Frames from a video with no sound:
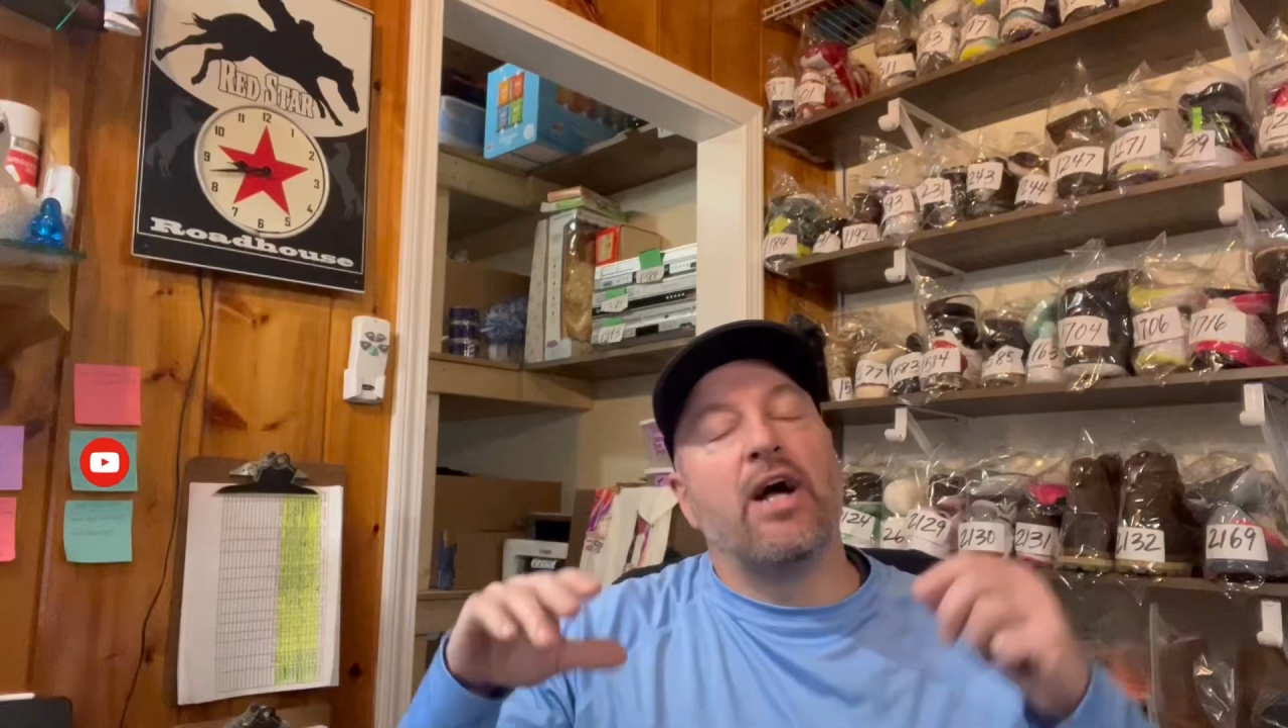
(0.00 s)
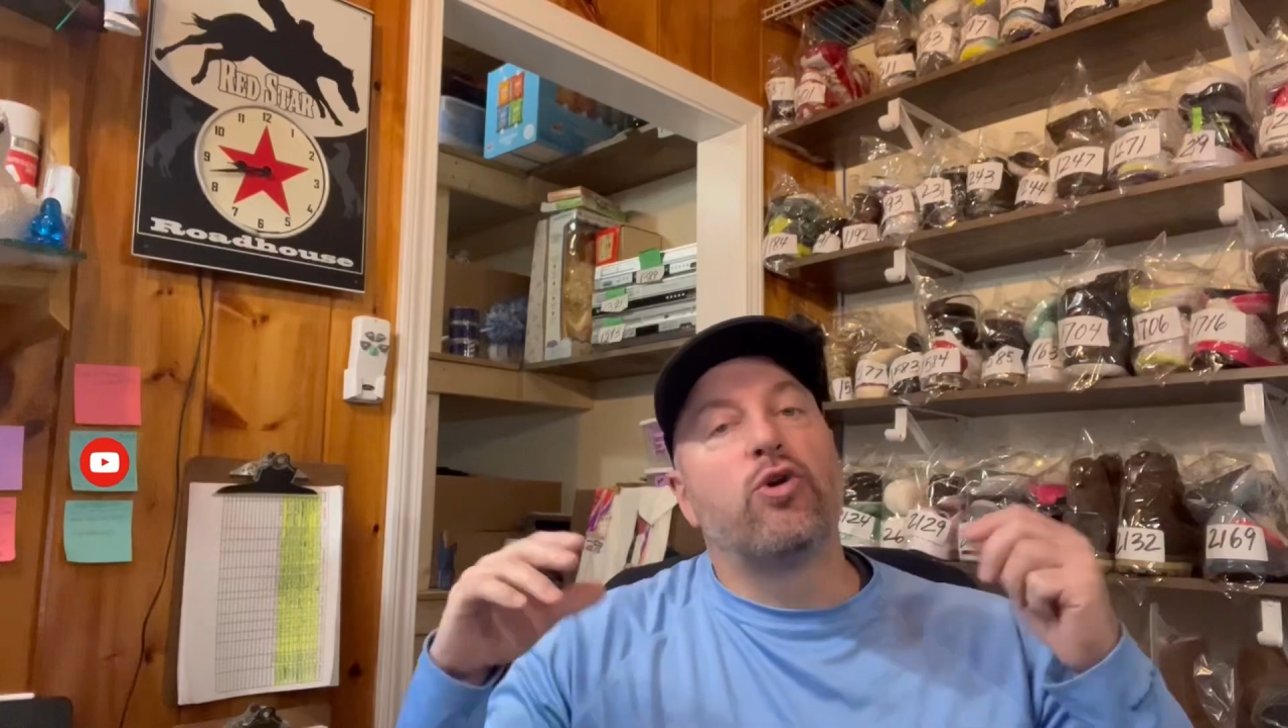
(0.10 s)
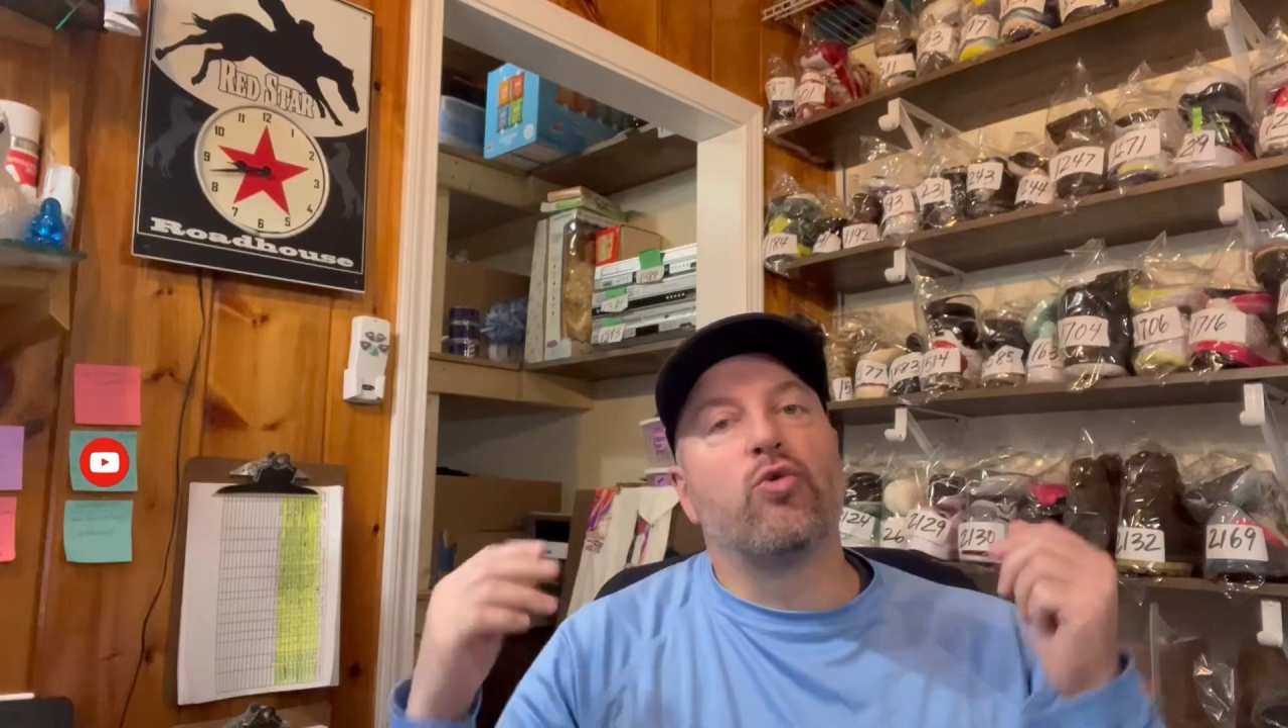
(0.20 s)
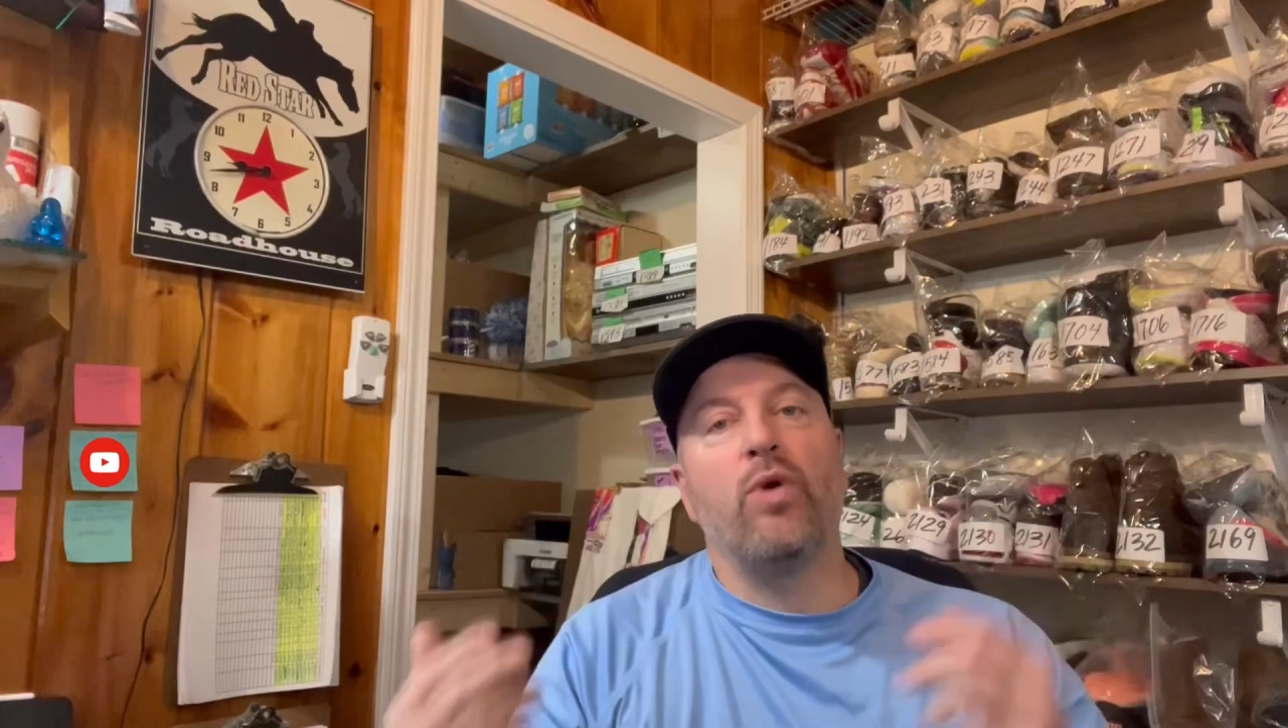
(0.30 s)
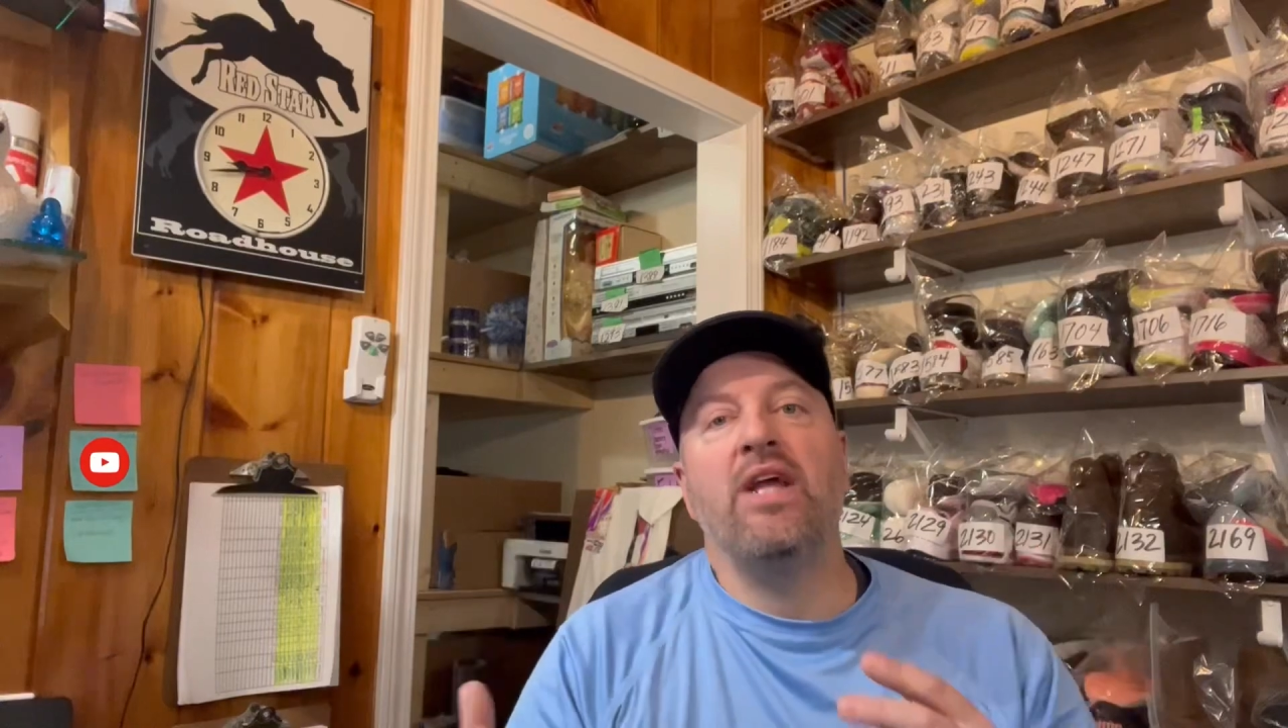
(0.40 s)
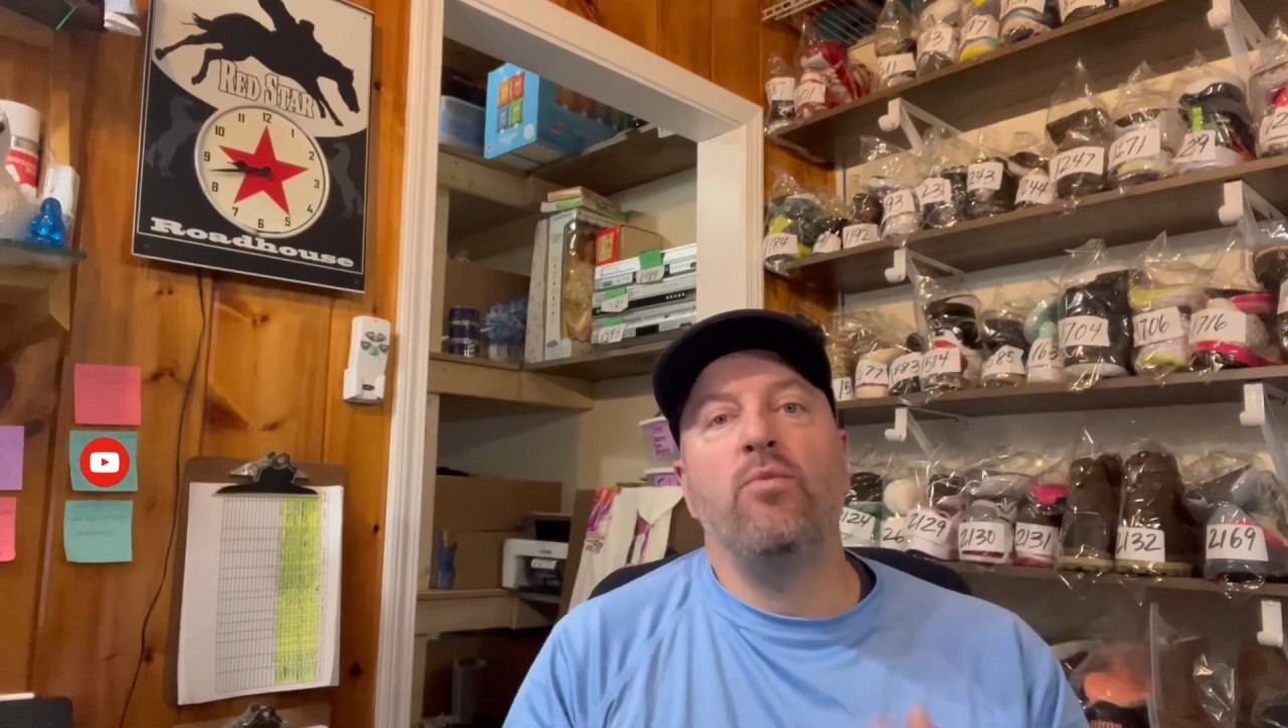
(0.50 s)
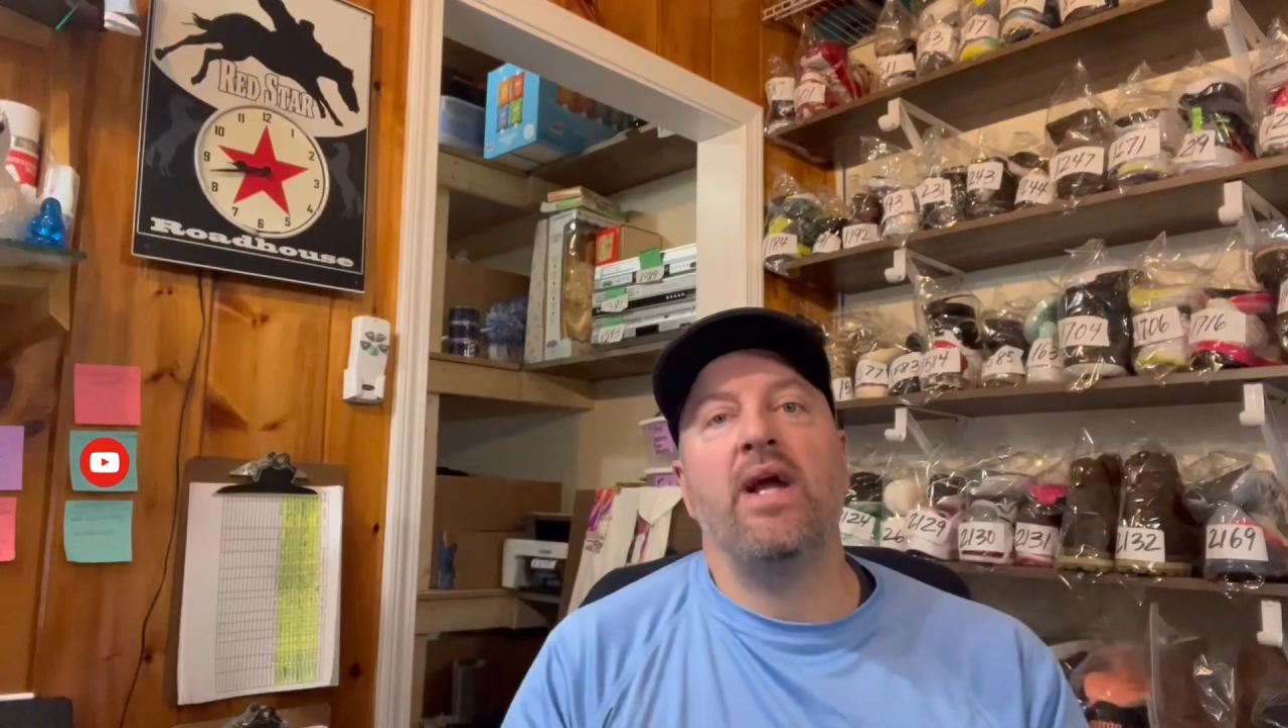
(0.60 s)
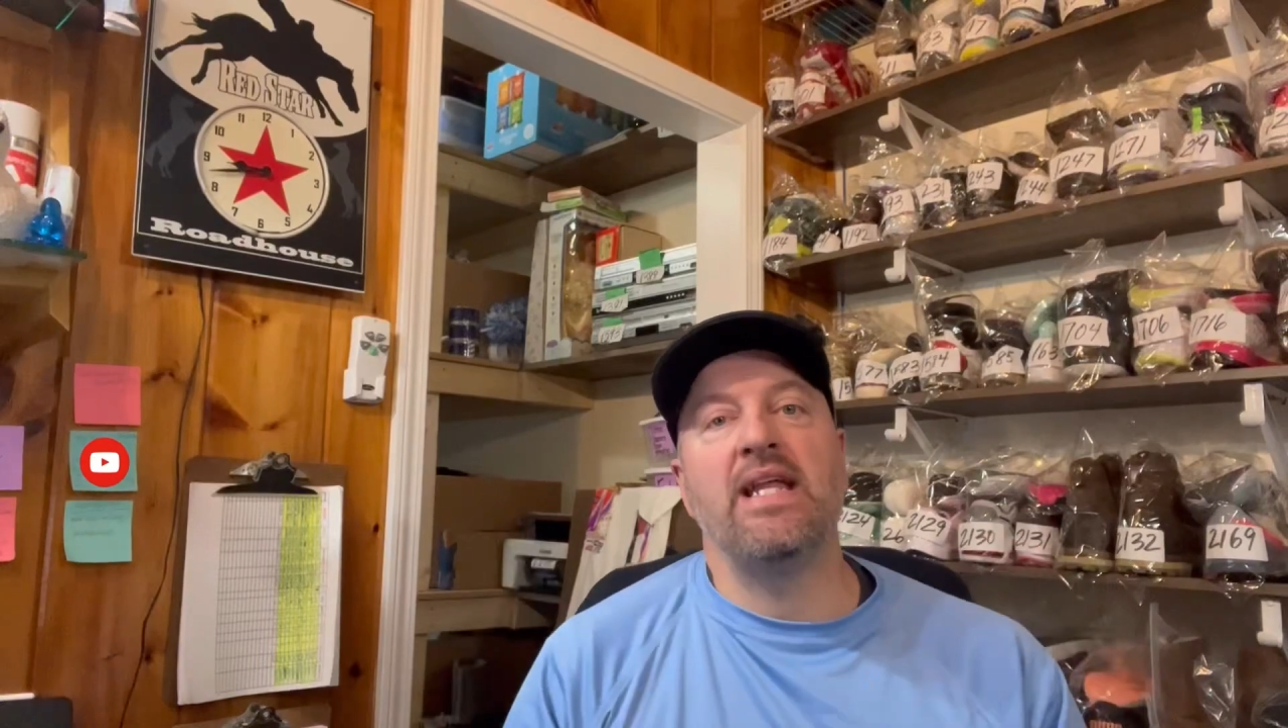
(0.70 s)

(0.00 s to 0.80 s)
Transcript: A great way